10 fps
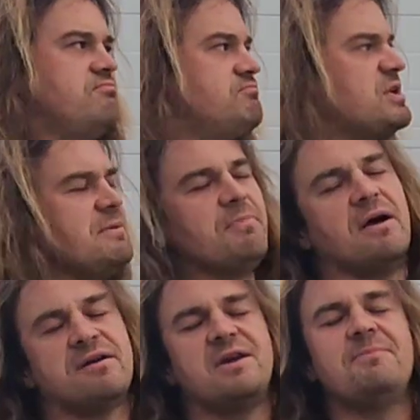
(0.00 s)

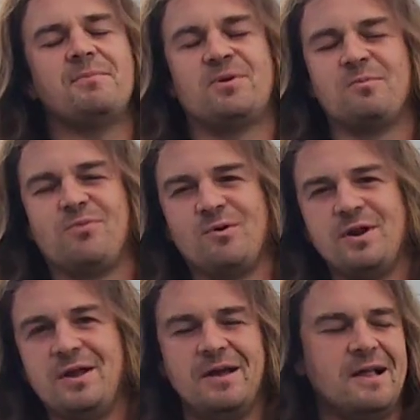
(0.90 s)
keep up your
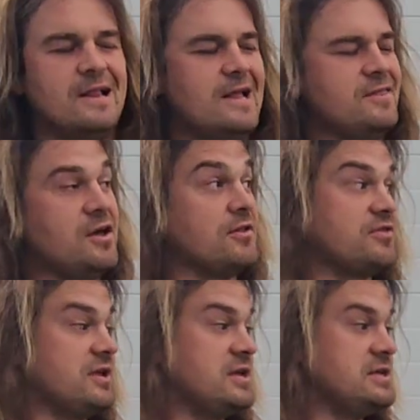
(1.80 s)
pruning. The other
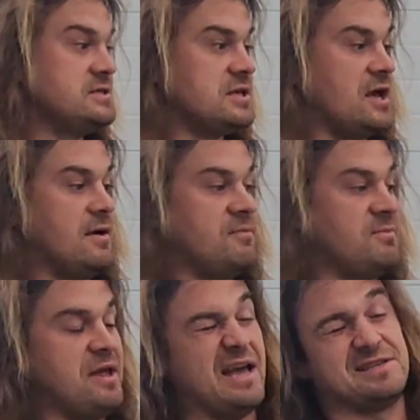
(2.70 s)
thing is they
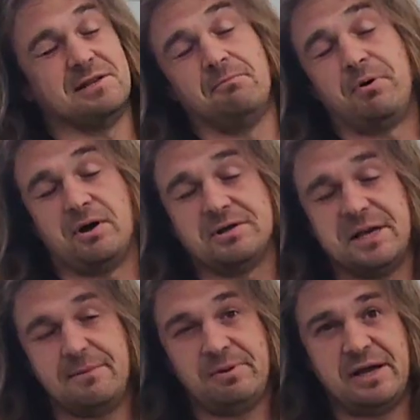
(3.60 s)
make excellent bonsai
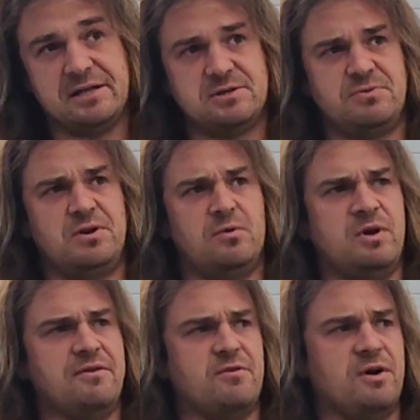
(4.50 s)
plants. We know we
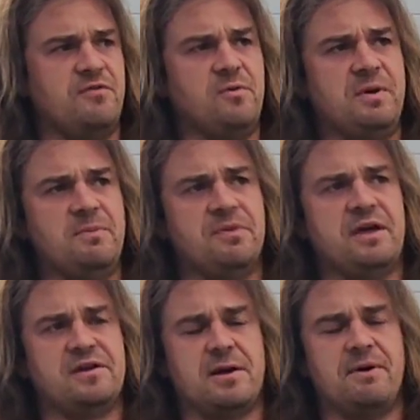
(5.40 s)
have quite a few people
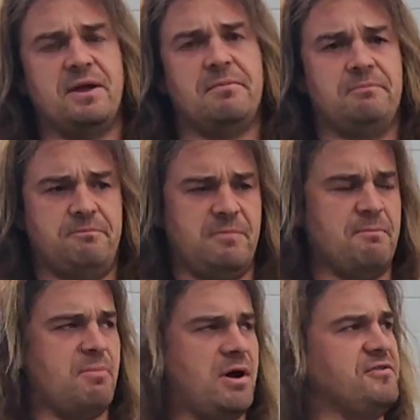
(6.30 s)
that come in and
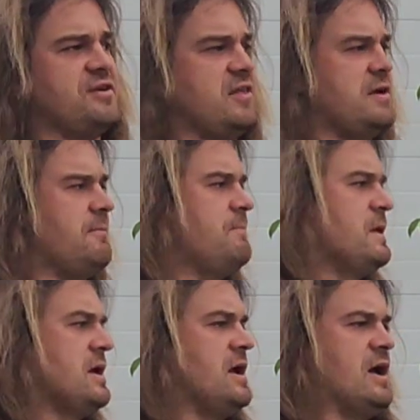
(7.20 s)
bonsai them.
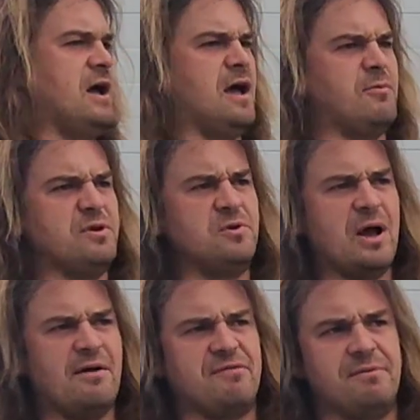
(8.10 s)
We do
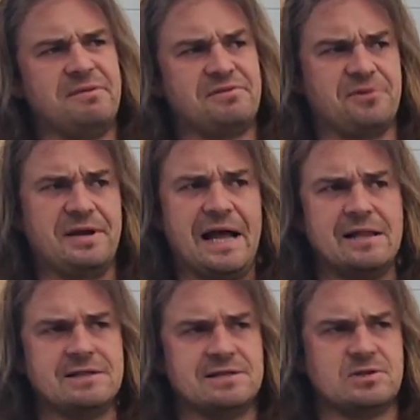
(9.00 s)
have them in 3
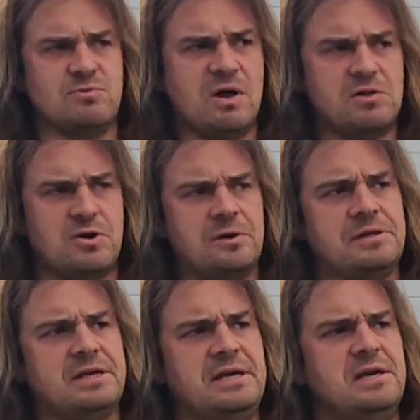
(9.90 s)
gallons as well
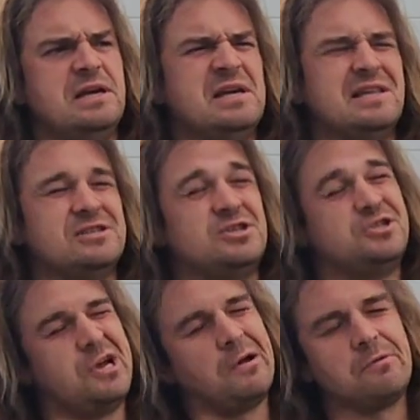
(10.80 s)
currently. That's
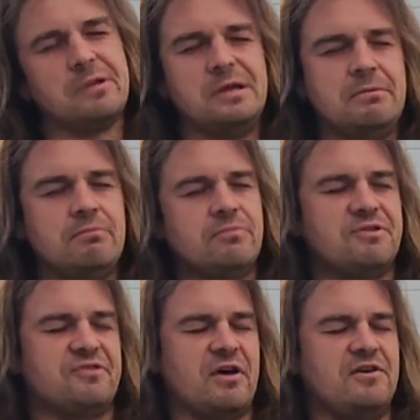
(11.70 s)
generally the
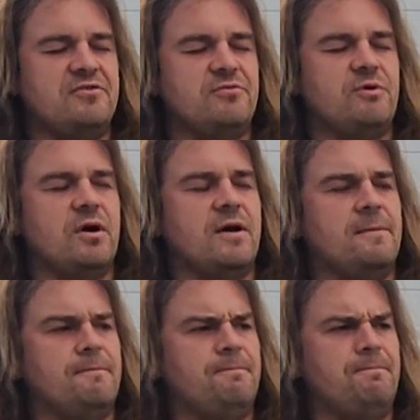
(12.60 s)
size
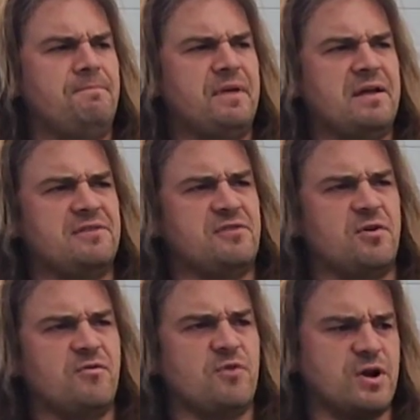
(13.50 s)
that
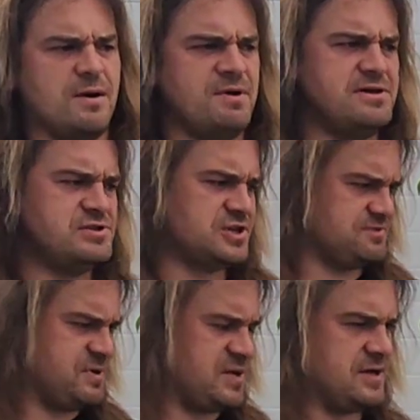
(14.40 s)
Starfruit come in, just
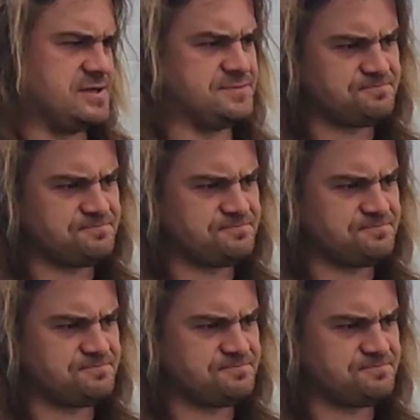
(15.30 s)
because